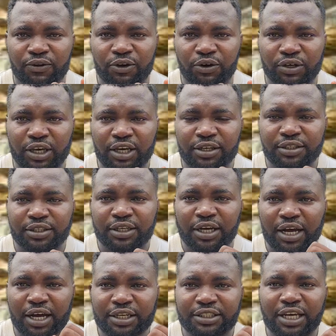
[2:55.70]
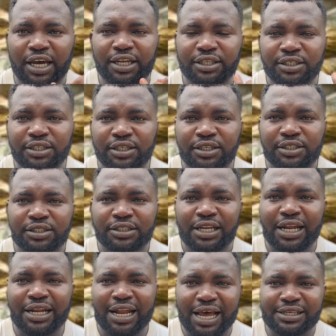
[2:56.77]
Okay? And then
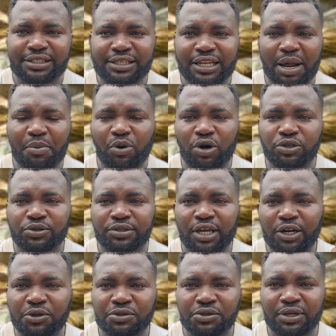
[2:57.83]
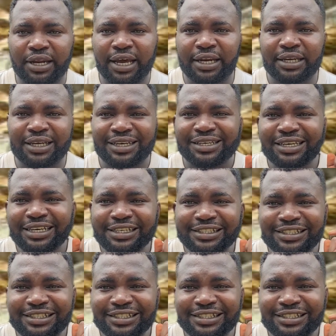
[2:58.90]
the last thing I'm going to tell you to learn is